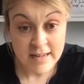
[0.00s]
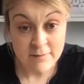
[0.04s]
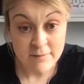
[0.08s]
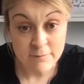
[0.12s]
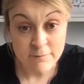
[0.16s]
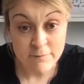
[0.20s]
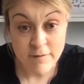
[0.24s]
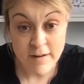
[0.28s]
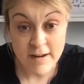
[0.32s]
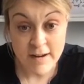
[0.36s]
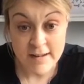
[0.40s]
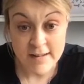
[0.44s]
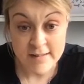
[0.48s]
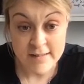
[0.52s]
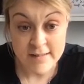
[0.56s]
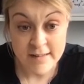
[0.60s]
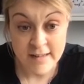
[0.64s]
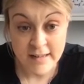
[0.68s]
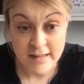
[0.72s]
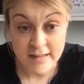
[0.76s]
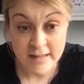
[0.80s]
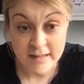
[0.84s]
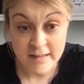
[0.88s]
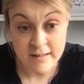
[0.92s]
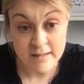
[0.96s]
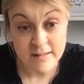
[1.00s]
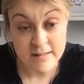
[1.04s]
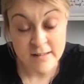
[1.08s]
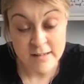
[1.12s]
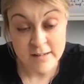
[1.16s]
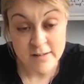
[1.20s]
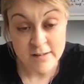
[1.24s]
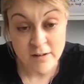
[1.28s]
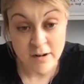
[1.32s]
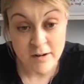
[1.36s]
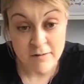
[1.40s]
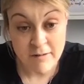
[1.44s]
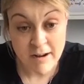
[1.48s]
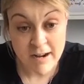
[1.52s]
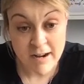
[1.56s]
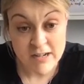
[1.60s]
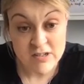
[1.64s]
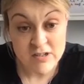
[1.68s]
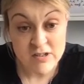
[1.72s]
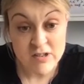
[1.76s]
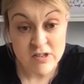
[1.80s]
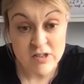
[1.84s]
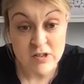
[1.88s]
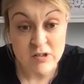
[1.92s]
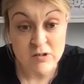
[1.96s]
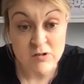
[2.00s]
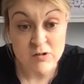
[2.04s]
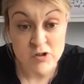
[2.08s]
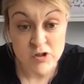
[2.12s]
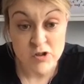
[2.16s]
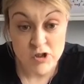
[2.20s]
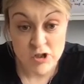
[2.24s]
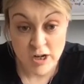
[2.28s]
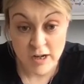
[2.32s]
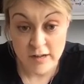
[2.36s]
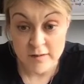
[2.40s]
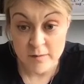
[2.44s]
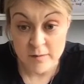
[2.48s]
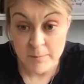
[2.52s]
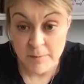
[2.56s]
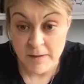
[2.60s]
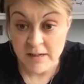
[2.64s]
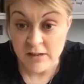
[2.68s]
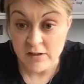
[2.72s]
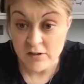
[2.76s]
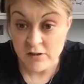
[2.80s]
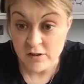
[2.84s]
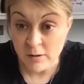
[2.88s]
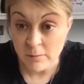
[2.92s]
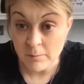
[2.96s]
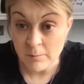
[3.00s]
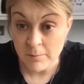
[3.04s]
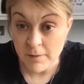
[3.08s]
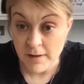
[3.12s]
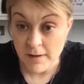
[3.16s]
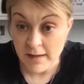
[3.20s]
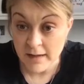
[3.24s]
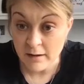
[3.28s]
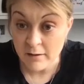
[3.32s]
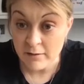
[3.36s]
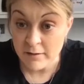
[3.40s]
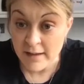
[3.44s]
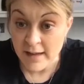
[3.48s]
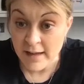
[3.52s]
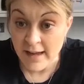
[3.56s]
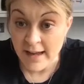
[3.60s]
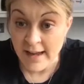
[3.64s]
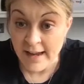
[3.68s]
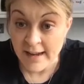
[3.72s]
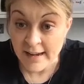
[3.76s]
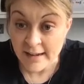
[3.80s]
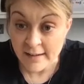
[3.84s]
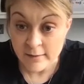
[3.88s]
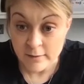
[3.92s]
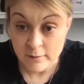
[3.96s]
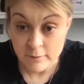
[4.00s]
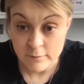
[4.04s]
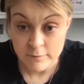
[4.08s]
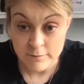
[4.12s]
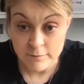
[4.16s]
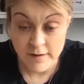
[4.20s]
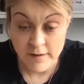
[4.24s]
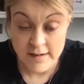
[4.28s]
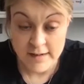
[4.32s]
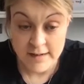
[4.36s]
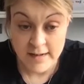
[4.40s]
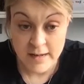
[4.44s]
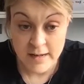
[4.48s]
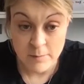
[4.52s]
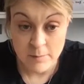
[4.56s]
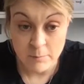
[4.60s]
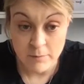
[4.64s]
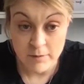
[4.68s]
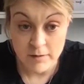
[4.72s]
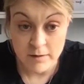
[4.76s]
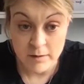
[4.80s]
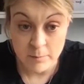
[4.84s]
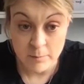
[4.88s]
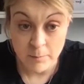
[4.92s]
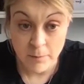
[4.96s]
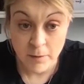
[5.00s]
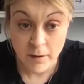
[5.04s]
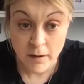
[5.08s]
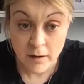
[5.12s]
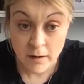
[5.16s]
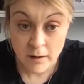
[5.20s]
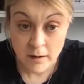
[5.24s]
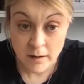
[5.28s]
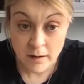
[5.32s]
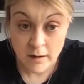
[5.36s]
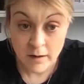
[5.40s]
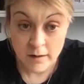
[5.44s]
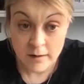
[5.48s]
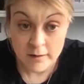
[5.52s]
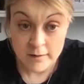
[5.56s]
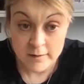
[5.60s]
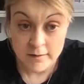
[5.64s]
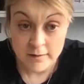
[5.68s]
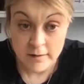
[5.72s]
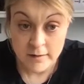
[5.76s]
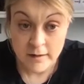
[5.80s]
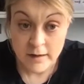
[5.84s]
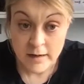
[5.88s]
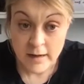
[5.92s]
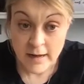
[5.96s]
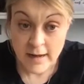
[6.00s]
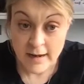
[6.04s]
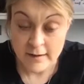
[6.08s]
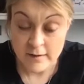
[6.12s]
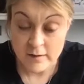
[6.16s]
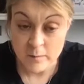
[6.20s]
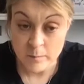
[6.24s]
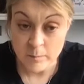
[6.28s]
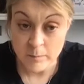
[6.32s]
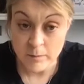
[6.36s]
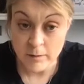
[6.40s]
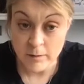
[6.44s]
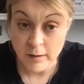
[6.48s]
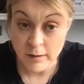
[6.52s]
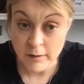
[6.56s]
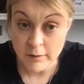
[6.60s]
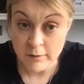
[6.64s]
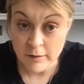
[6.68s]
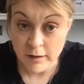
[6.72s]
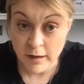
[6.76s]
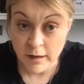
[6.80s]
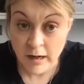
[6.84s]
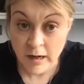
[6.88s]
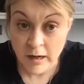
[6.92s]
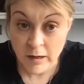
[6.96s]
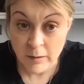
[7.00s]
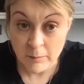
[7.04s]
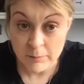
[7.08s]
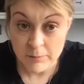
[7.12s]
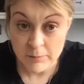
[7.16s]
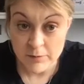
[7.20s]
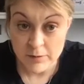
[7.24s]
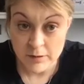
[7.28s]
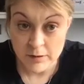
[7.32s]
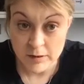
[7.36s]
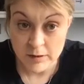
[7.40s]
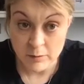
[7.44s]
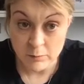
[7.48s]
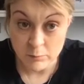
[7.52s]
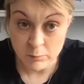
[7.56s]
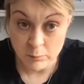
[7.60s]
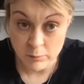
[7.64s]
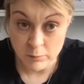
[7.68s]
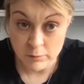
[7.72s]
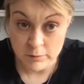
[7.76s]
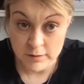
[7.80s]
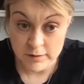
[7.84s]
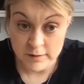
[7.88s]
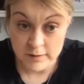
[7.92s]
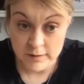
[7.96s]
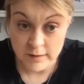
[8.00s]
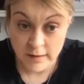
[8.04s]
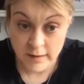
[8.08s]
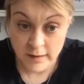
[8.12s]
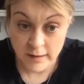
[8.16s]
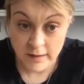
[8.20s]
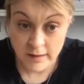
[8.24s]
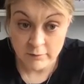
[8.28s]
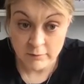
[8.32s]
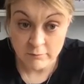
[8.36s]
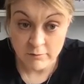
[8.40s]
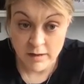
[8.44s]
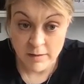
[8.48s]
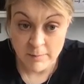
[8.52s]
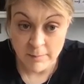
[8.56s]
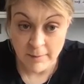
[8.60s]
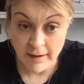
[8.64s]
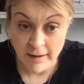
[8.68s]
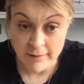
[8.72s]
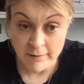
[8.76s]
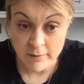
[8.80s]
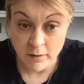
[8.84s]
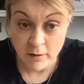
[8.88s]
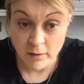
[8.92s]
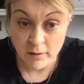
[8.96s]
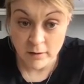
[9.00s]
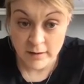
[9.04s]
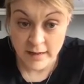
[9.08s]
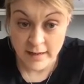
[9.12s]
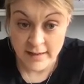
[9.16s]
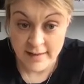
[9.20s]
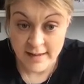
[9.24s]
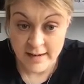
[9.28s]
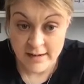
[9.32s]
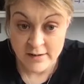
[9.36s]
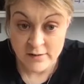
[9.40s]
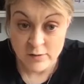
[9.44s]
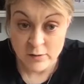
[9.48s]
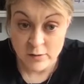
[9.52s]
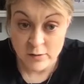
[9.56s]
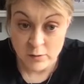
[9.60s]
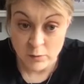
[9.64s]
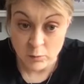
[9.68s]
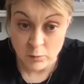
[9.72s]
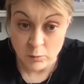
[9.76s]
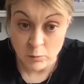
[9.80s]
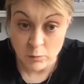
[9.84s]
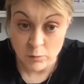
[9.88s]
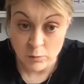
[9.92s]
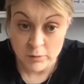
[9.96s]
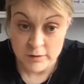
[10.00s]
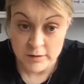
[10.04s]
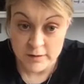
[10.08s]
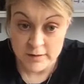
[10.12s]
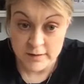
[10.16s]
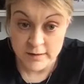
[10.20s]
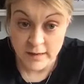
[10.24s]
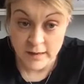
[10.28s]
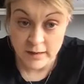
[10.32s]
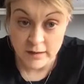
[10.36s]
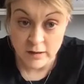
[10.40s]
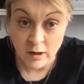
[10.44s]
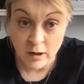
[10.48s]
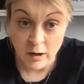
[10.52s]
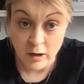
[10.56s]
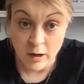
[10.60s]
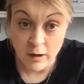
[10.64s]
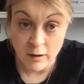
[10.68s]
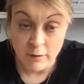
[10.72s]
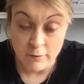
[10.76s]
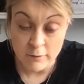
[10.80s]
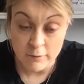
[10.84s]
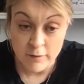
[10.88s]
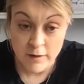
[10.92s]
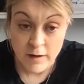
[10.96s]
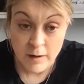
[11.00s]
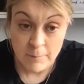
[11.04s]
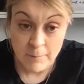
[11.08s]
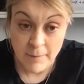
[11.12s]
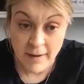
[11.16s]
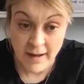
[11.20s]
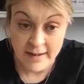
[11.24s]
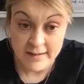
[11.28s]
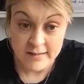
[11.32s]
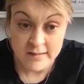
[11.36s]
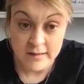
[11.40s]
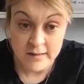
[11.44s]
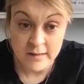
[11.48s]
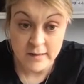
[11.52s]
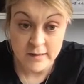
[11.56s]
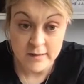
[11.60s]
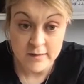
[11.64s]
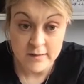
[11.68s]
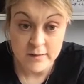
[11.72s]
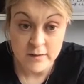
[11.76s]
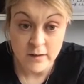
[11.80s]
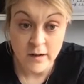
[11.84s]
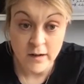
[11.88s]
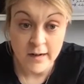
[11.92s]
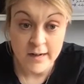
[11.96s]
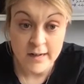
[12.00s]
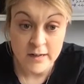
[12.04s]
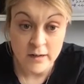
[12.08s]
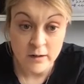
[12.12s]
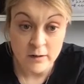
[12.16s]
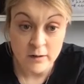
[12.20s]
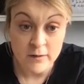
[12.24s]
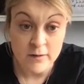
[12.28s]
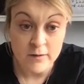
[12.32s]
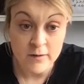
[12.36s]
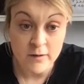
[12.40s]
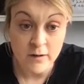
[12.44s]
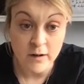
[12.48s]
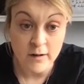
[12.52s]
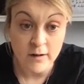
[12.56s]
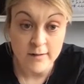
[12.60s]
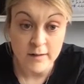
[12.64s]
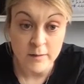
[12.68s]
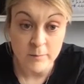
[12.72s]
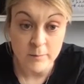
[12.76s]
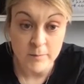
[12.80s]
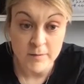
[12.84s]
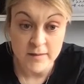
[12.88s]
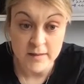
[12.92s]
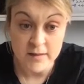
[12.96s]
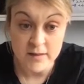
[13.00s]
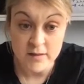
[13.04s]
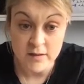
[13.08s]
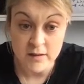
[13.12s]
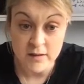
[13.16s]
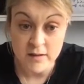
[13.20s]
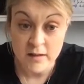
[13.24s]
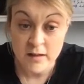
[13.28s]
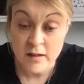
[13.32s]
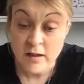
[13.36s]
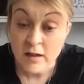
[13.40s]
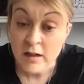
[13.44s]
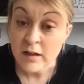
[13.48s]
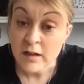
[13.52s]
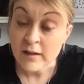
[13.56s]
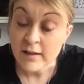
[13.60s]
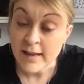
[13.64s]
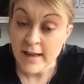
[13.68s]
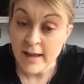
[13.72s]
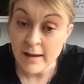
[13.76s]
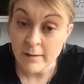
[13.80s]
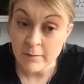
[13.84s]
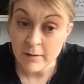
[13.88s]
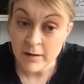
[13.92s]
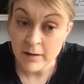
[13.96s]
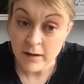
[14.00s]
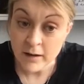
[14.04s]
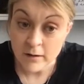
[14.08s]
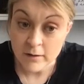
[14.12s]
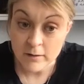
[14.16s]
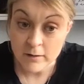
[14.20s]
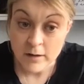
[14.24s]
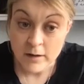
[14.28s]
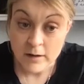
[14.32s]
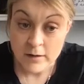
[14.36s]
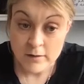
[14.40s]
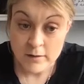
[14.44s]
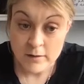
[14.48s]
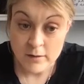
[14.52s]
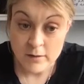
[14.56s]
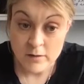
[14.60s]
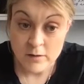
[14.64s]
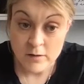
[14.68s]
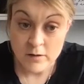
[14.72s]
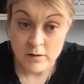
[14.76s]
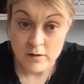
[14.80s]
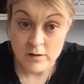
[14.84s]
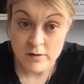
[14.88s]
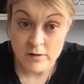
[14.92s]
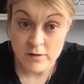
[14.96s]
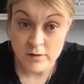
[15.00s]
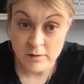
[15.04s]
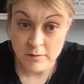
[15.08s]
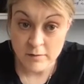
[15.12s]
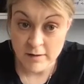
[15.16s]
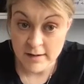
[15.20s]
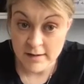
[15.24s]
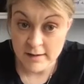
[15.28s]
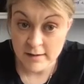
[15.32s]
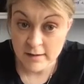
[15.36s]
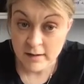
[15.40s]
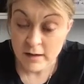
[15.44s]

facing the direction that you've just been jumping, okay? So feet hip width apart, explode up, do your quarter turn, rebound on, and then do your quarter turn off back to the side on starting position. There we go. So you can do it